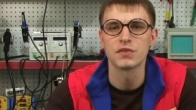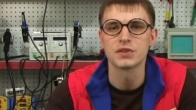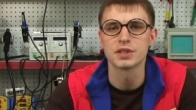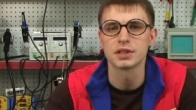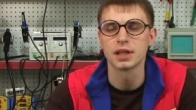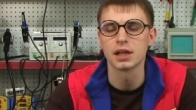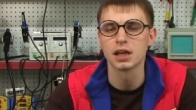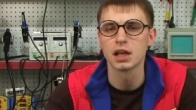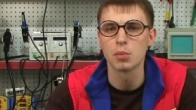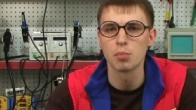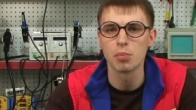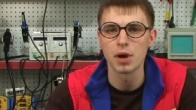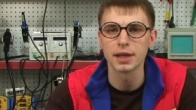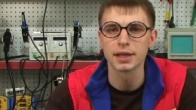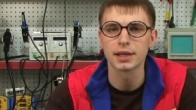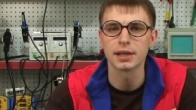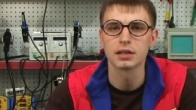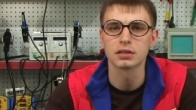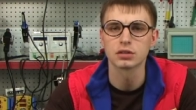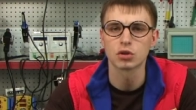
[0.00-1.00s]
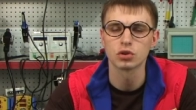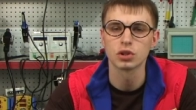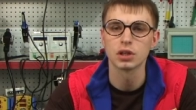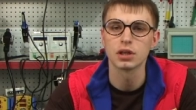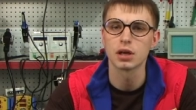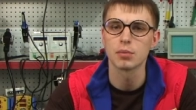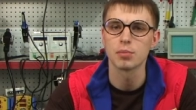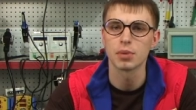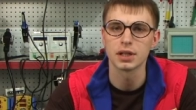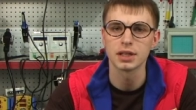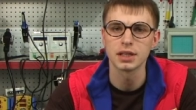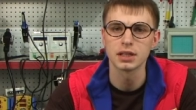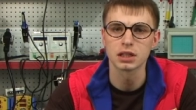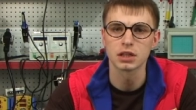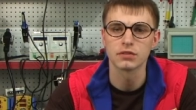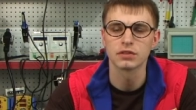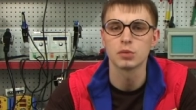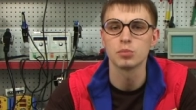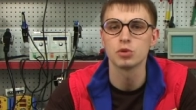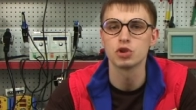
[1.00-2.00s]
Professional soldering of
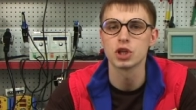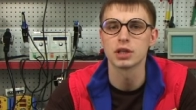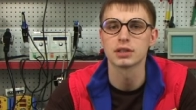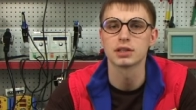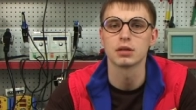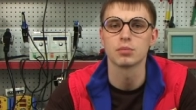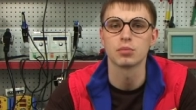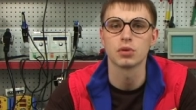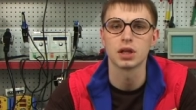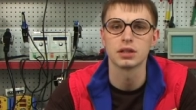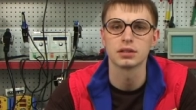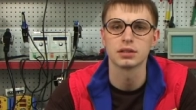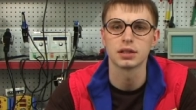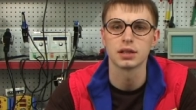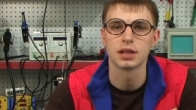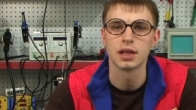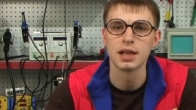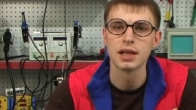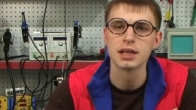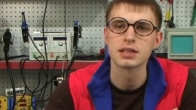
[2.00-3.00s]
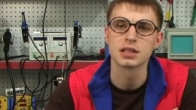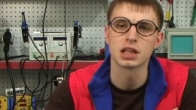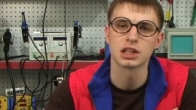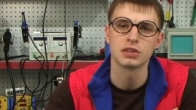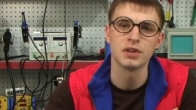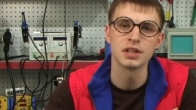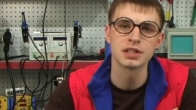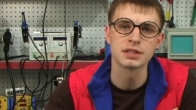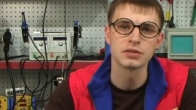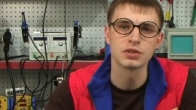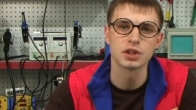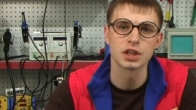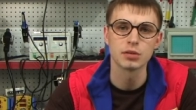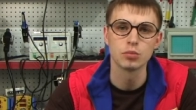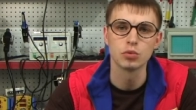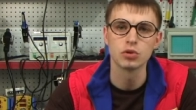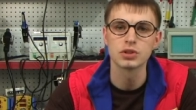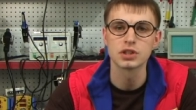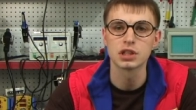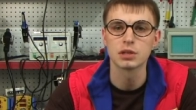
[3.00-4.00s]
electronic components in the printed circuit board
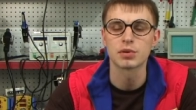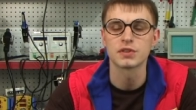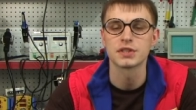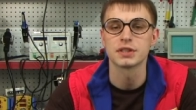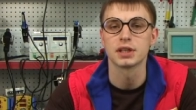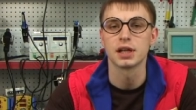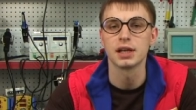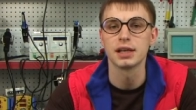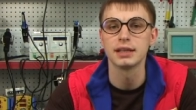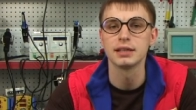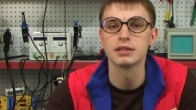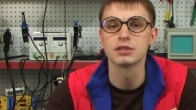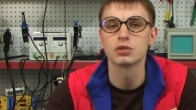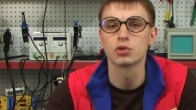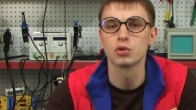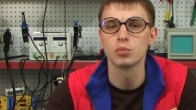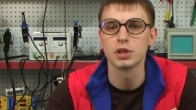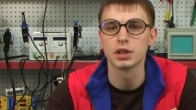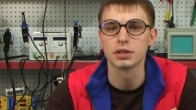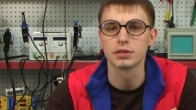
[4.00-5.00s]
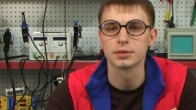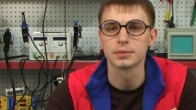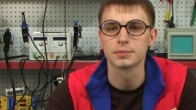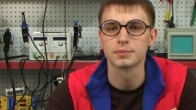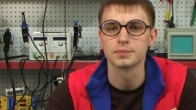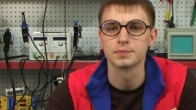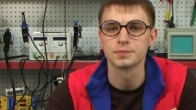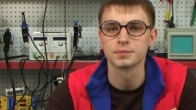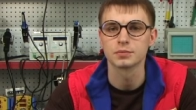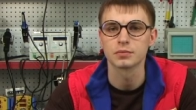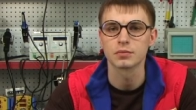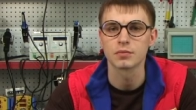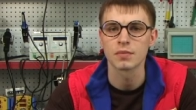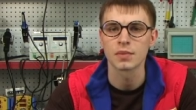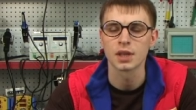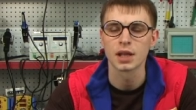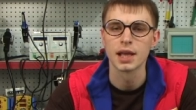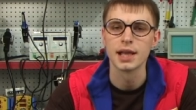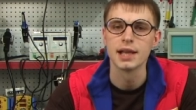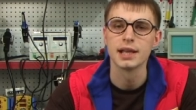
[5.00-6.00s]
requires a respective
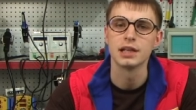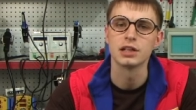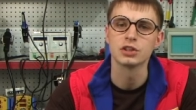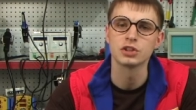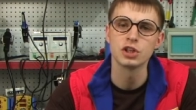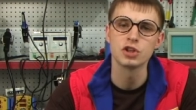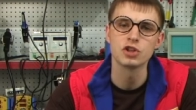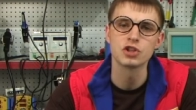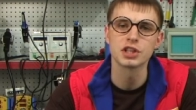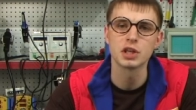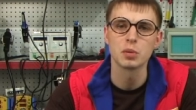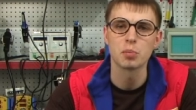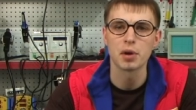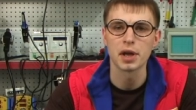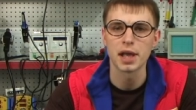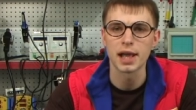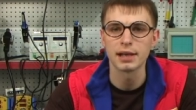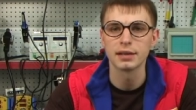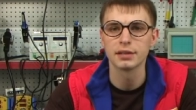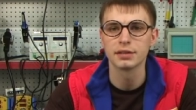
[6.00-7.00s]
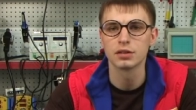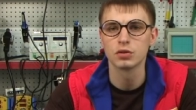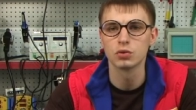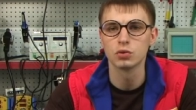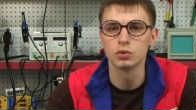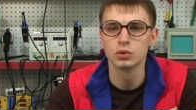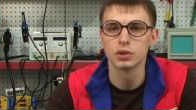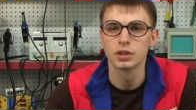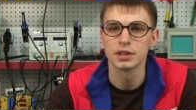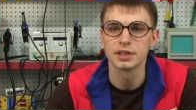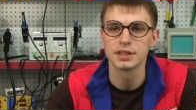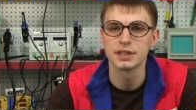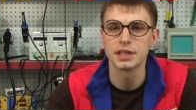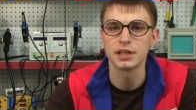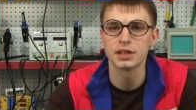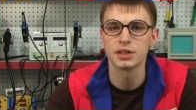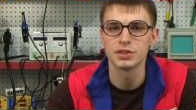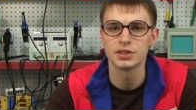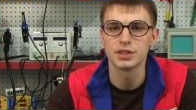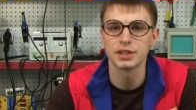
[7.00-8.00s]
professional instrument. Goot C
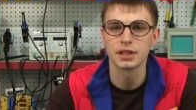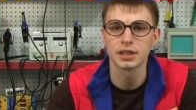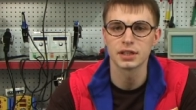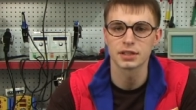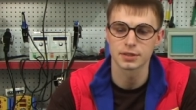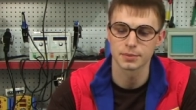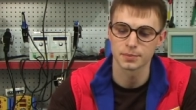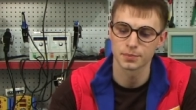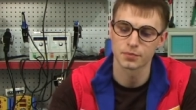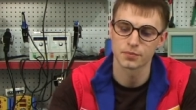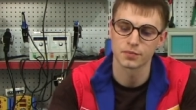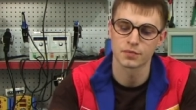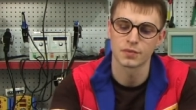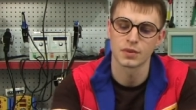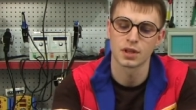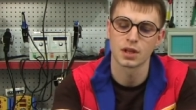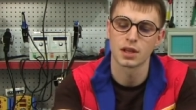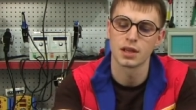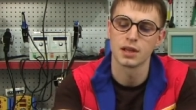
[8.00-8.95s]
S Series electric soldering